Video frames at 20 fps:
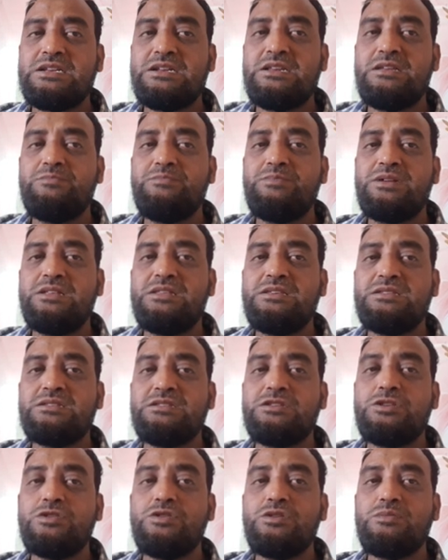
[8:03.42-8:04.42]
DPL is
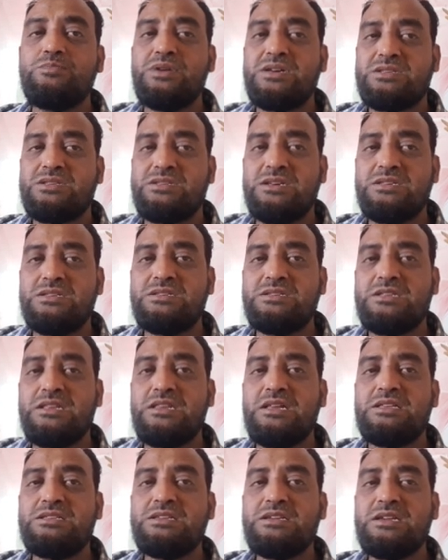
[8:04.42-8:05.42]
dual pass transistor
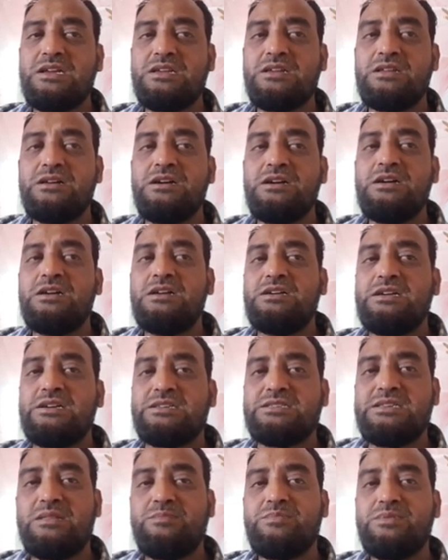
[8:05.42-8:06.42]
logic, and
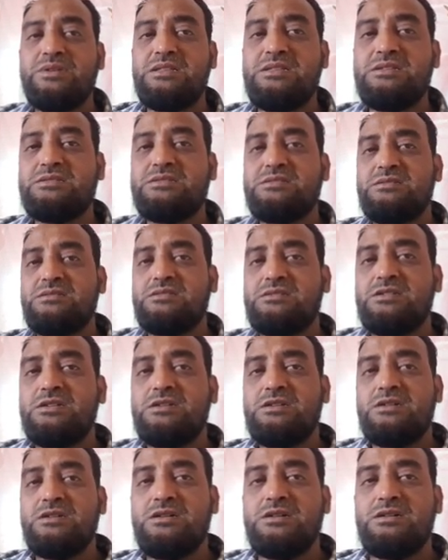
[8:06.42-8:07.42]
SRPL is
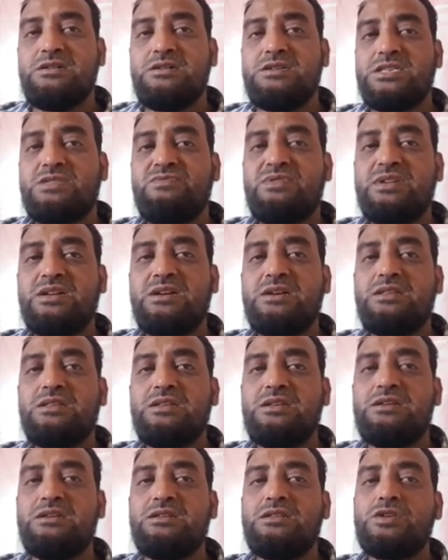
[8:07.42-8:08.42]
swing
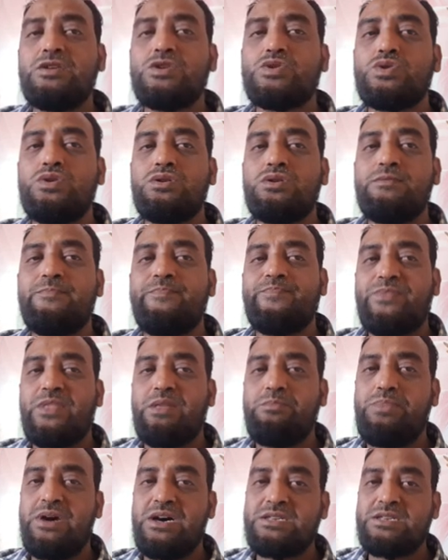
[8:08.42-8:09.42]
restored
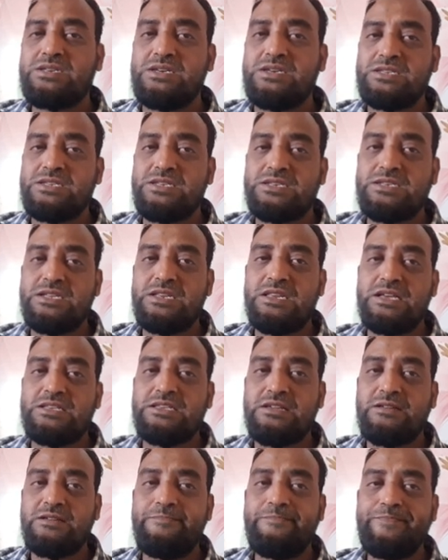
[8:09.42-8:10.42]
pass transistor
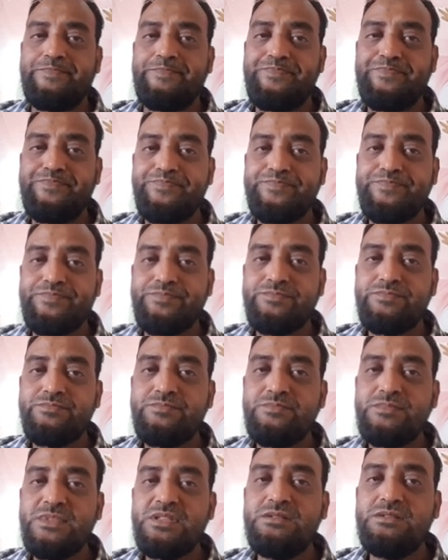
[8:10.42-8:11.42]
logic.
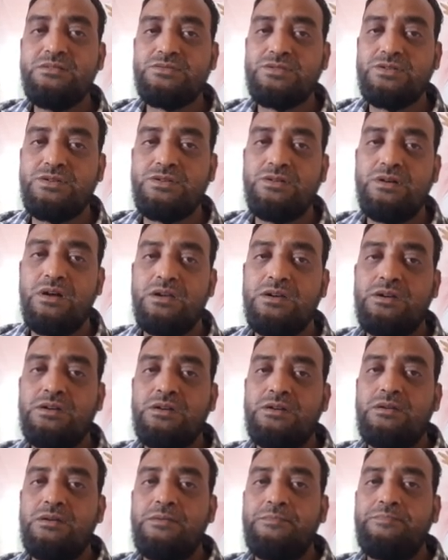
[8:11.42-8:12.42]
So
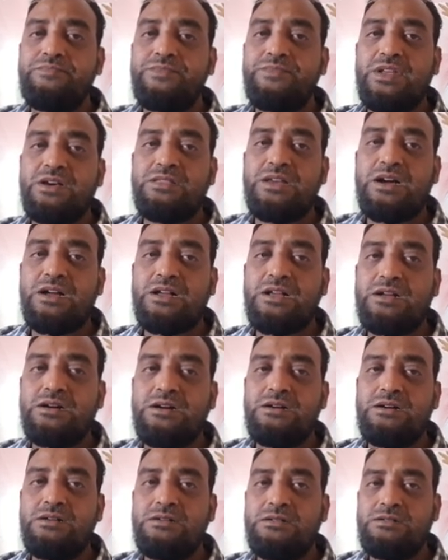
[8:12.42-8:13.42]

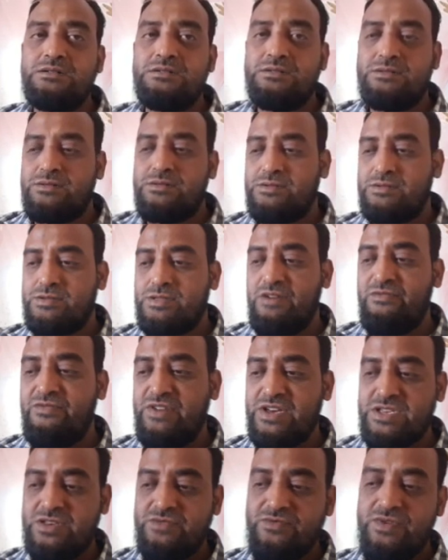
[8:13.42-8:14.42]
the
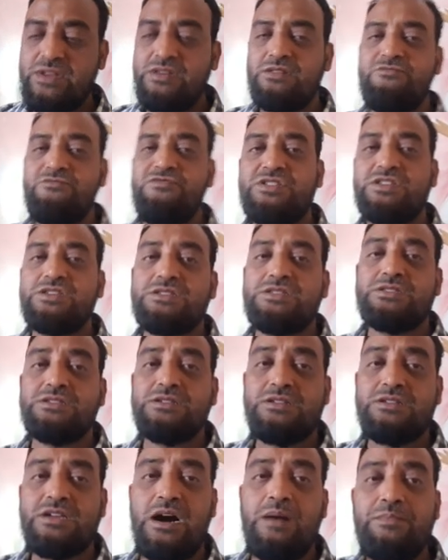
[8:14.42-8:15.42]
first one, which is
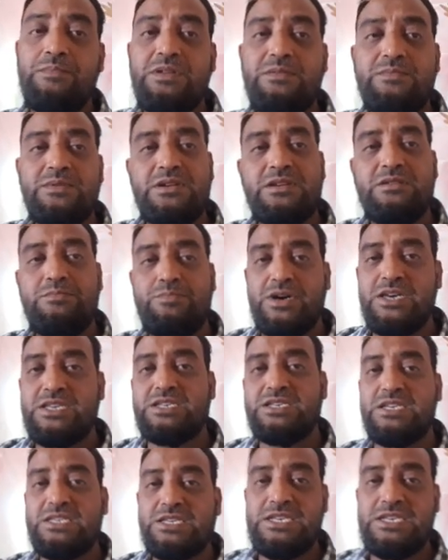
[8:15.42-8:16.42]
complementary pass
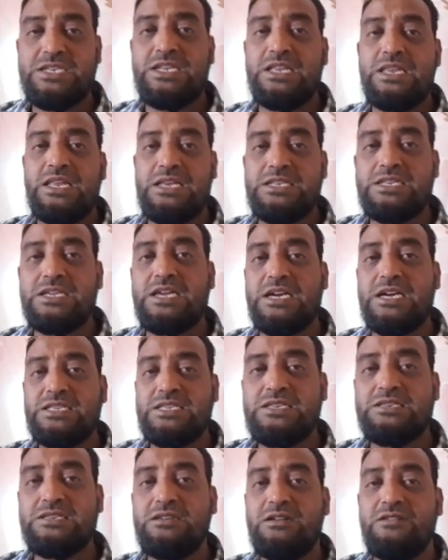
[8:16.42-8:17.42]
transistor logic,
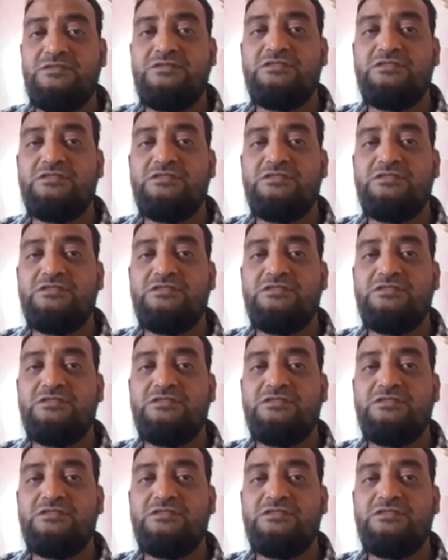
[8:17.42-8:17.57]
consists of